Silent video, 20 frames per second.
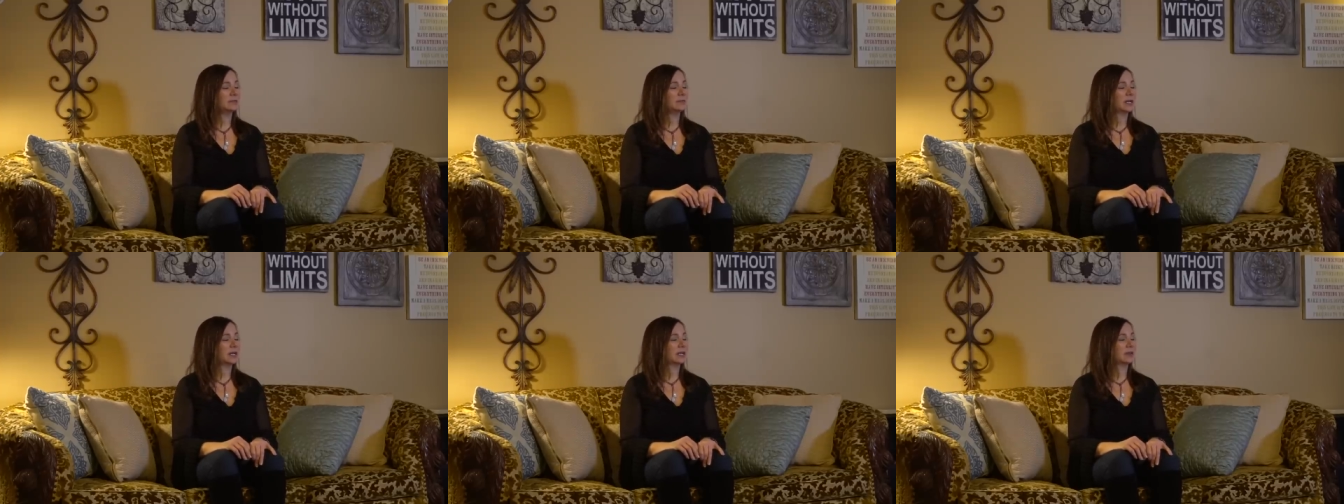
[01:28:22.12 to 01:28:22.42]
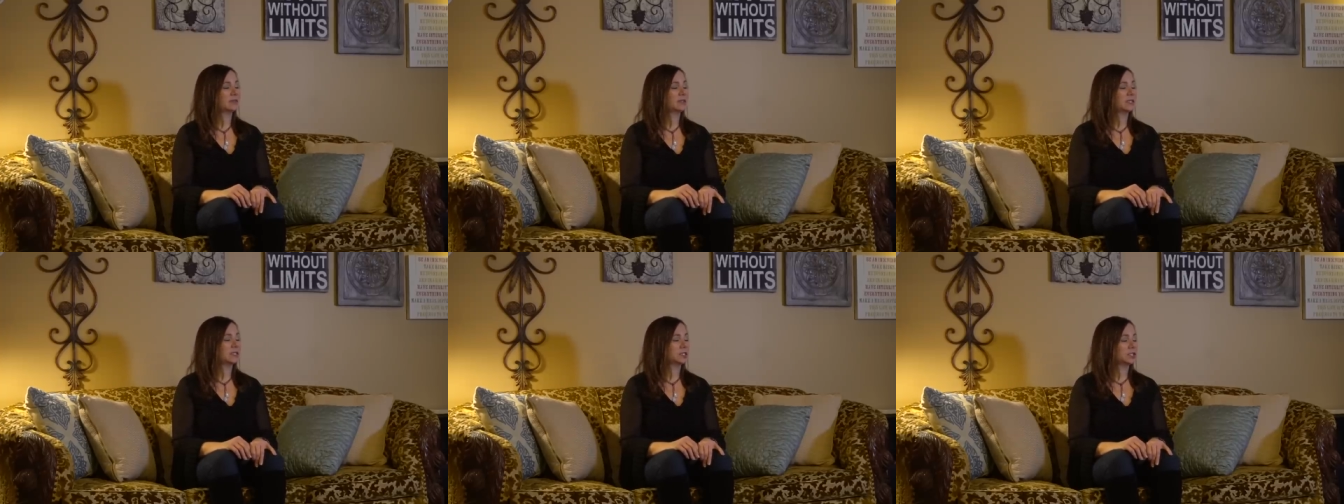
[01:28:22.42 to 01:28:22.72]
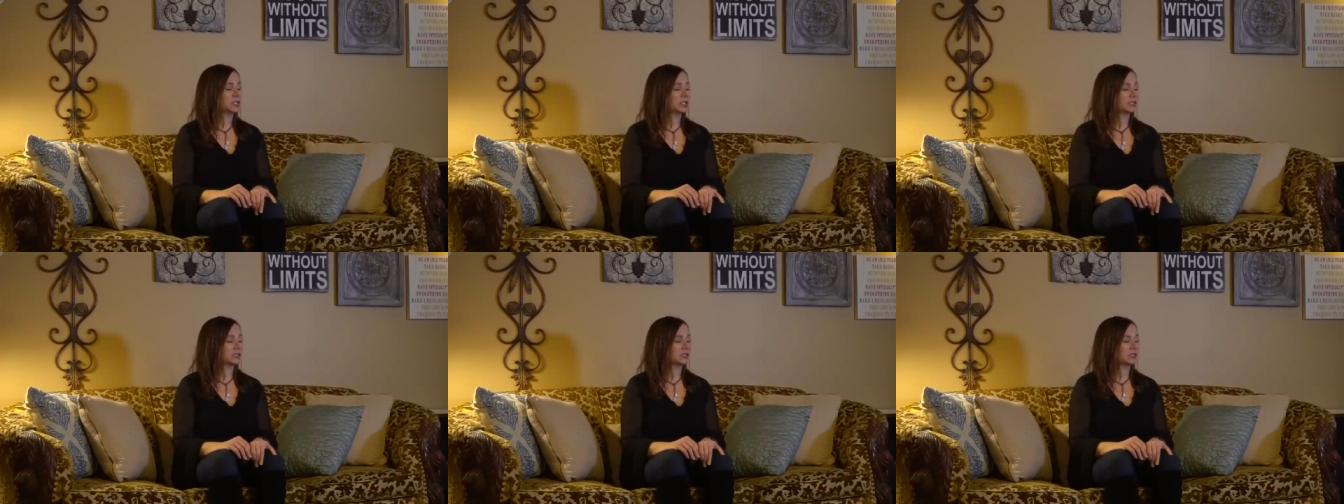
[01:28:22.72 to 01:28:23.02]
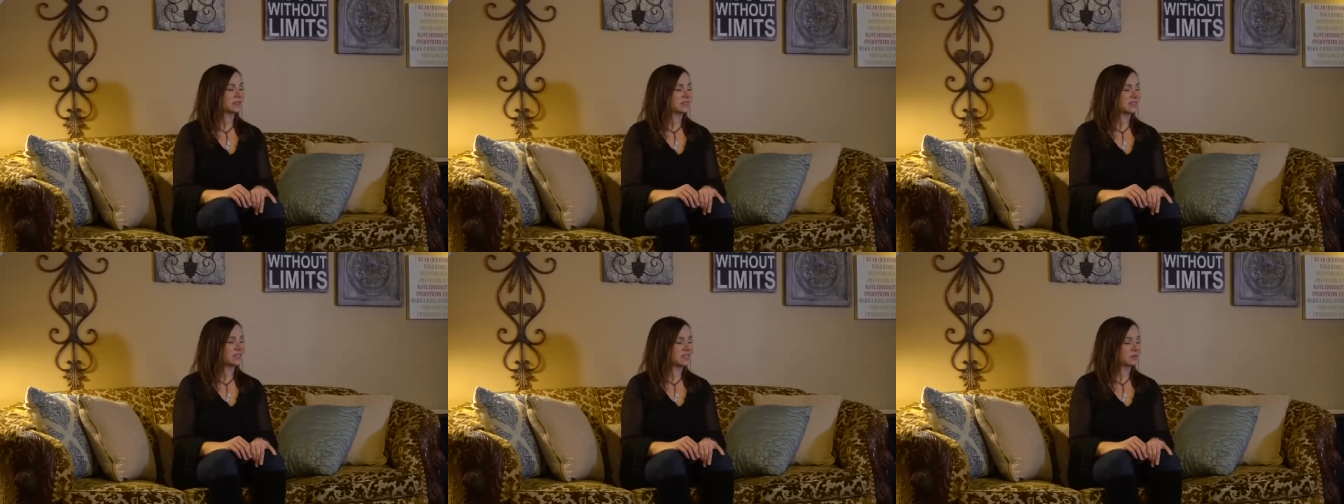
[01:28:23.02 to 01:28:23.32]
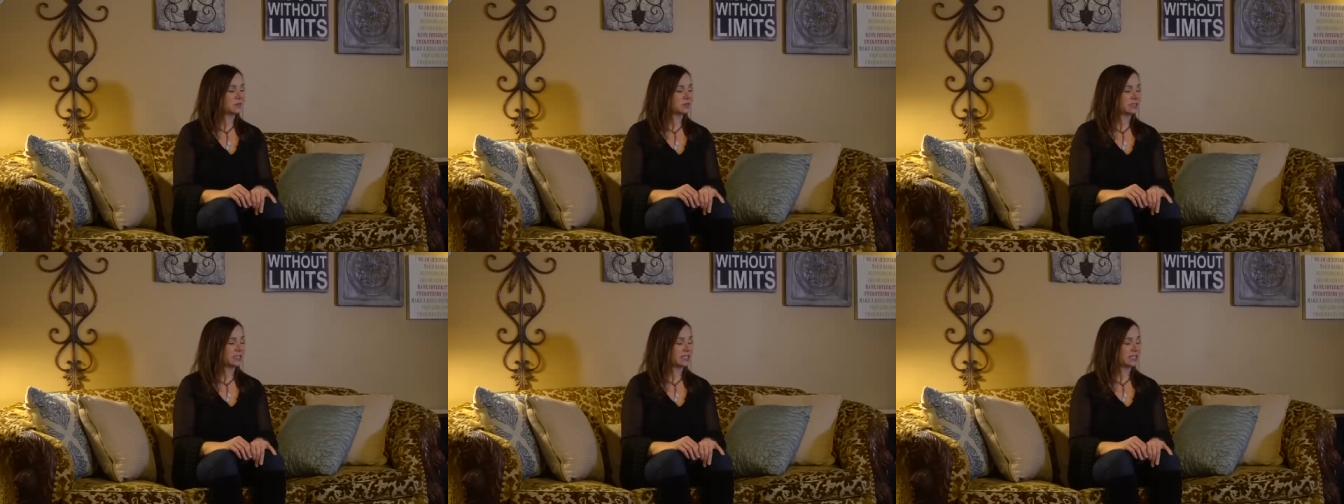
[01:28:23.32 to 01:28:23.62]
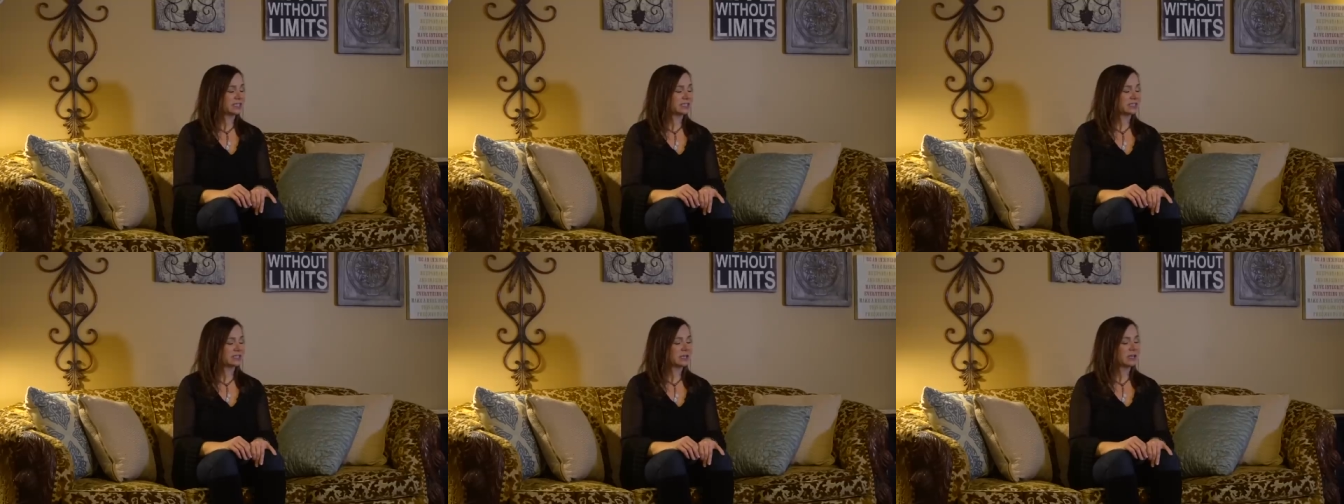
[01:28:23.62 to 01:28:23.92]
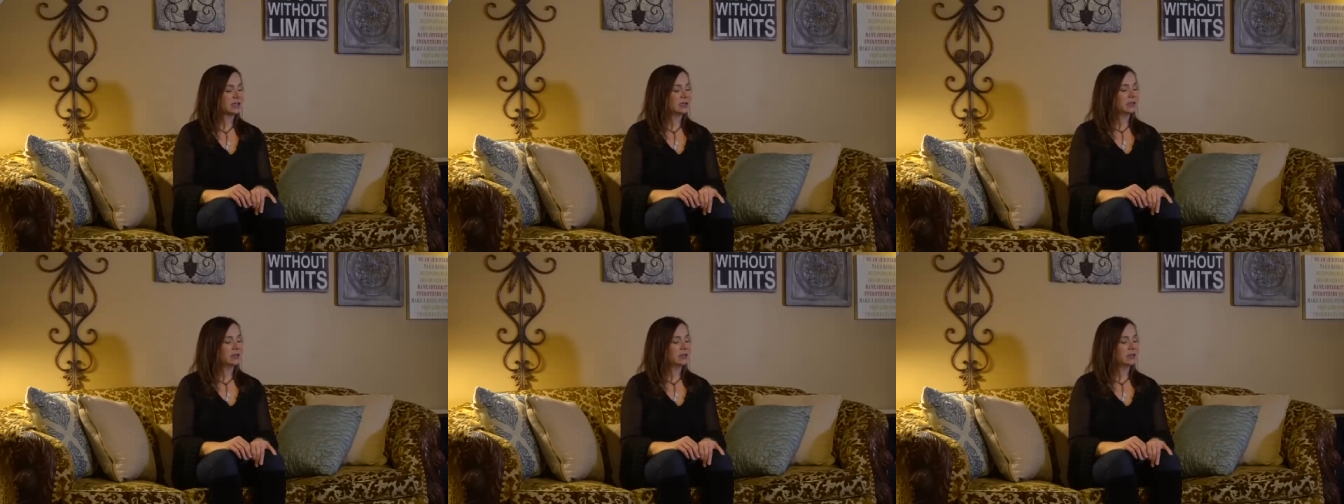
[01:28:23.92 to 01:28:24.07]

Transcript: many of these changes take place.